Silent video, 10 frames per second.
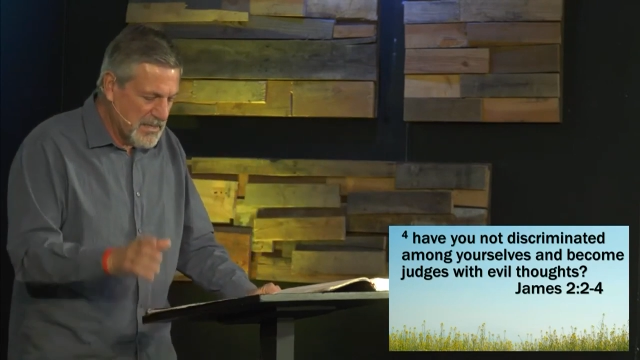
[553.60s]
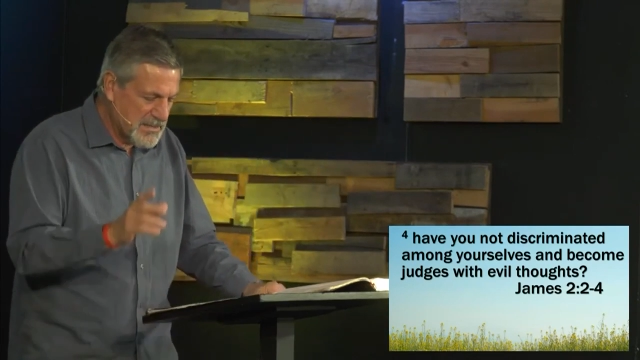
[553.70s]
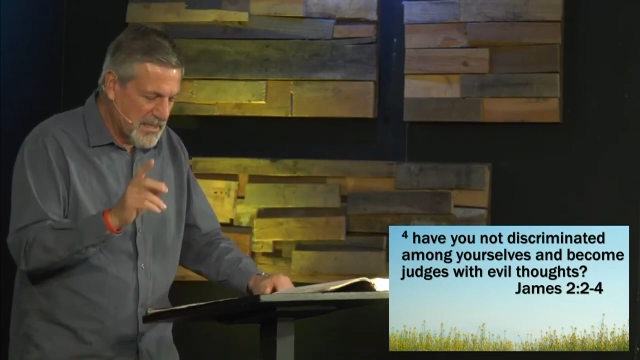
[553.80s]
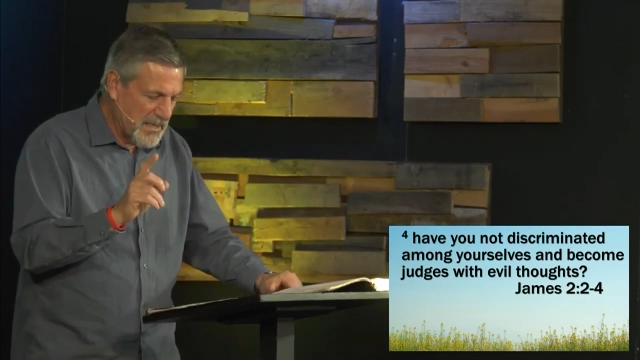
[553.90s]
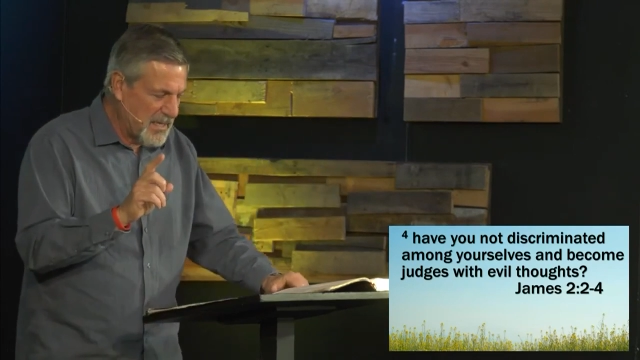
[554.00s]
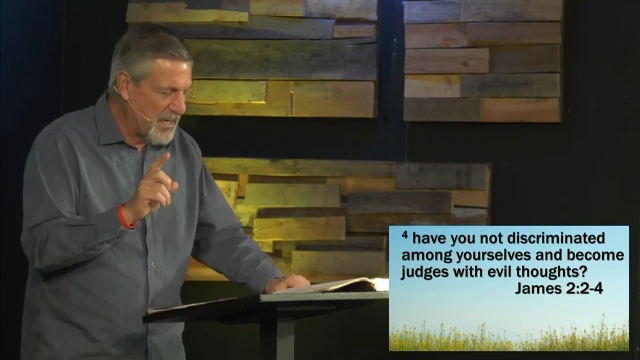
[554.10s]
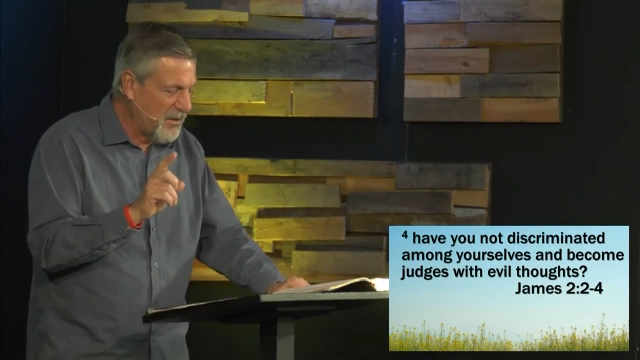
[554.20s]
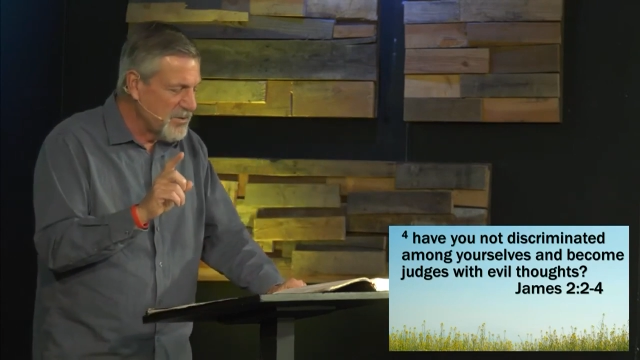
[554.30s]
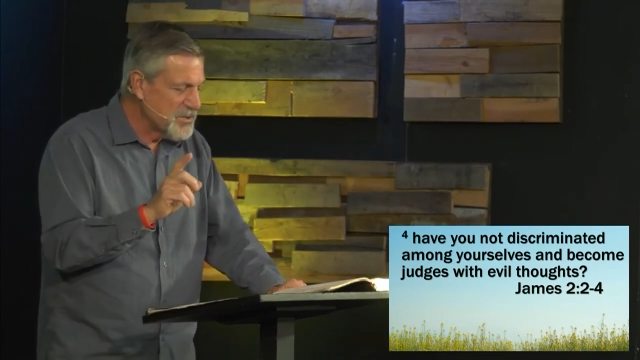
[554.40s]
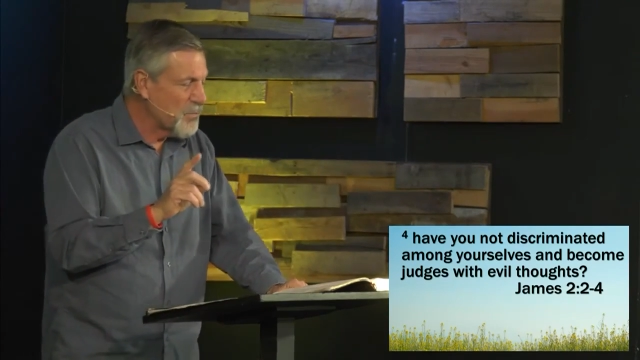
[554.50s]
See,
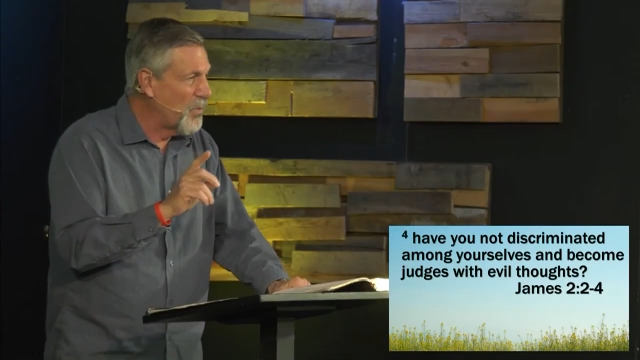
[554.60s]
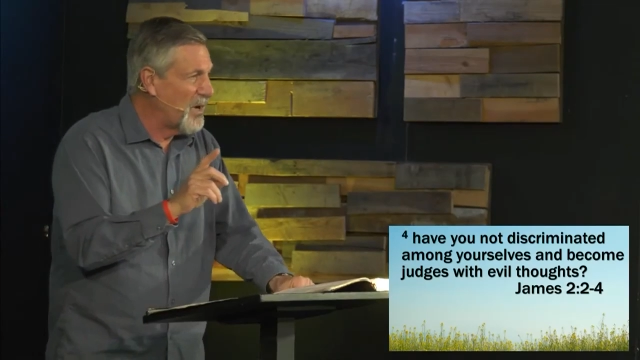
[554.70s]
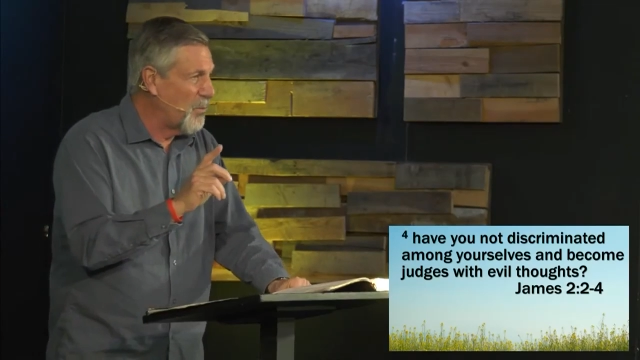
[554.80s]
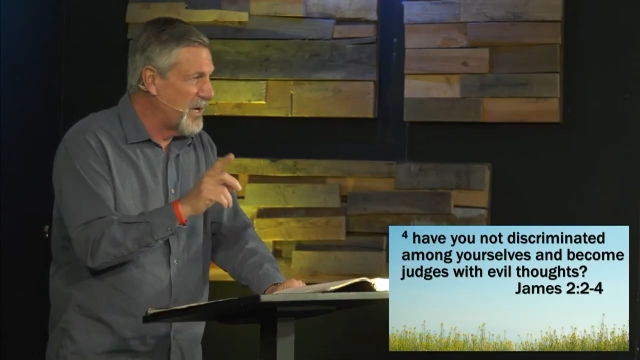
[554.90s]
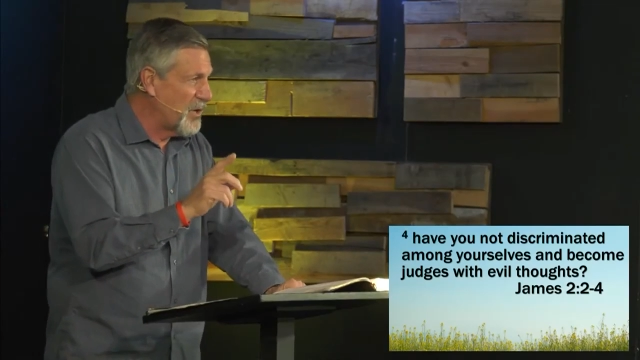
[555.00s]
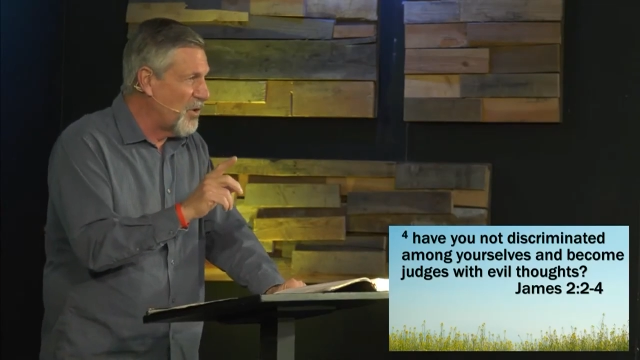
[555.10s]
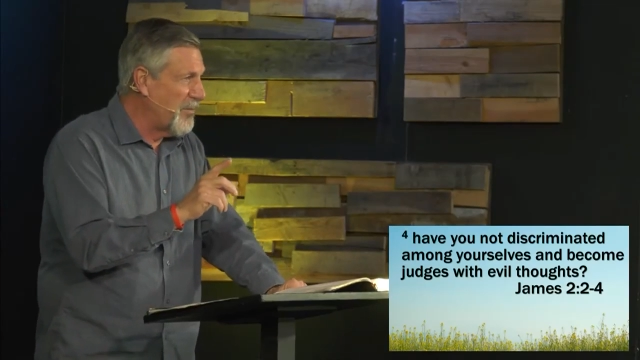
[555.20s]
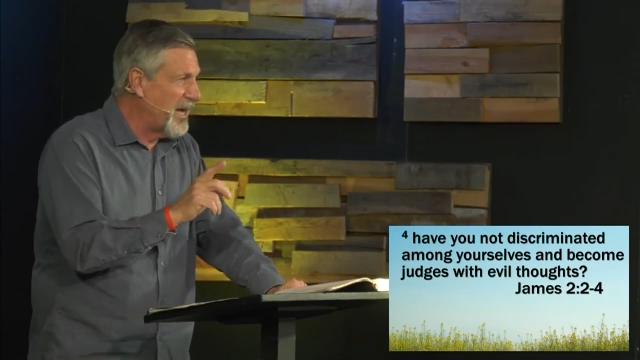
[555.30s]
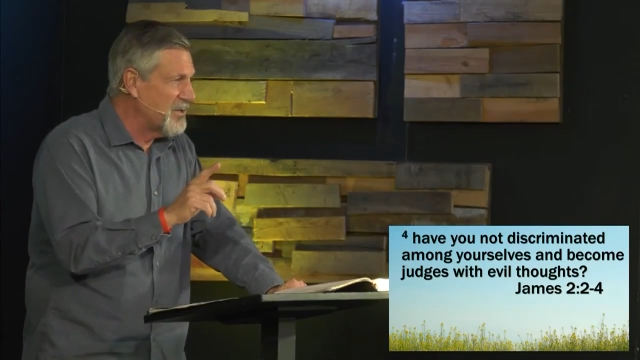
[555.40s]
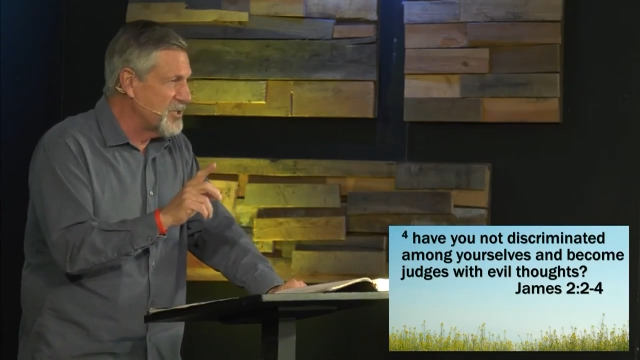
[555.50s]
here's what we know
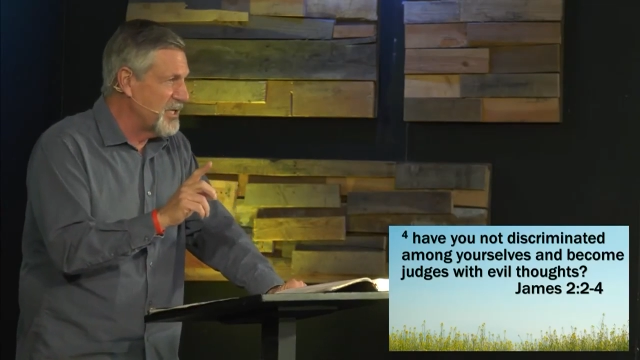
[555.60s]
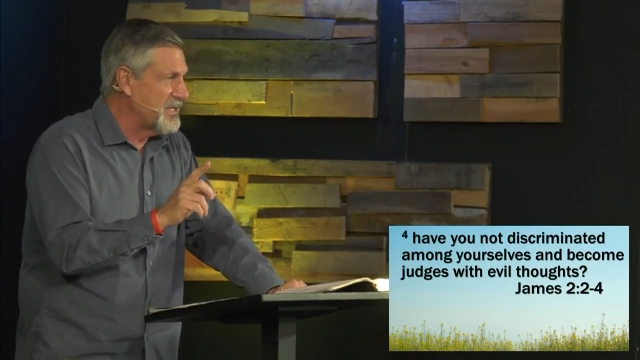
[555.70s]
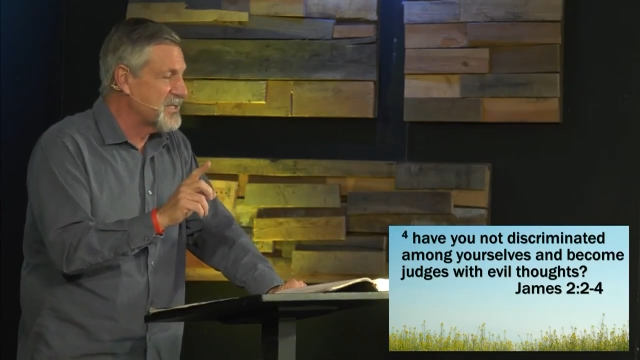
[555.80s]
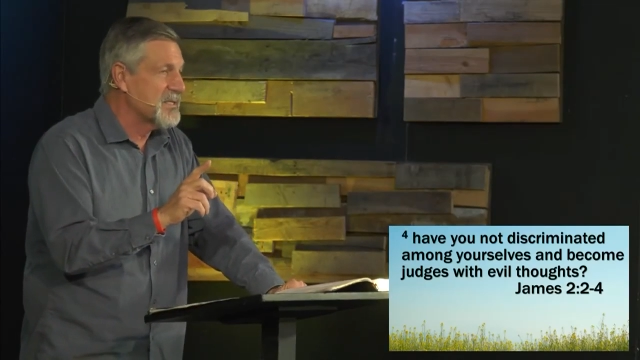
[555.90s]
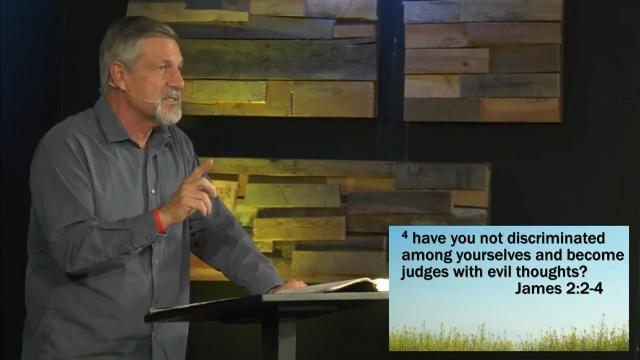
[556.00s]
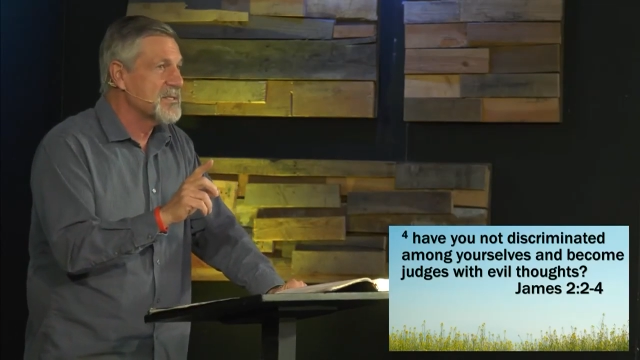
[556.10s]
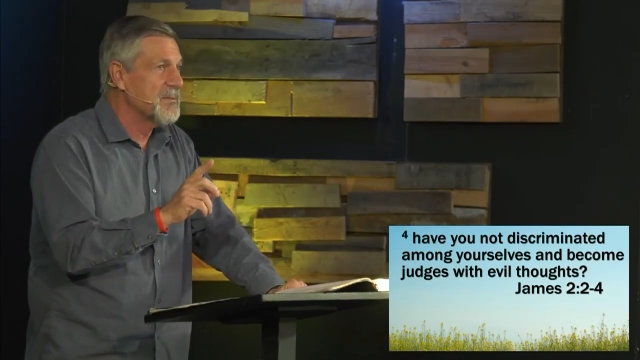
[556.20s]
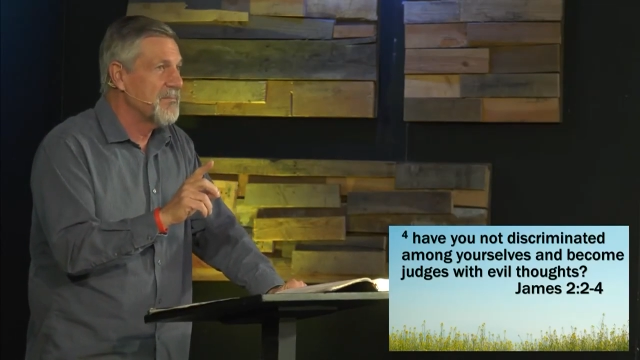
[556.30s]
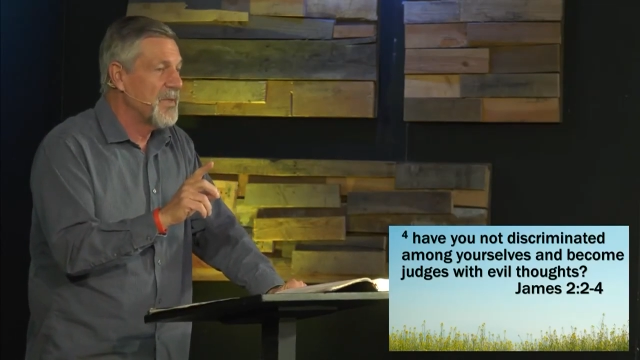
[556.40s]
about Jesus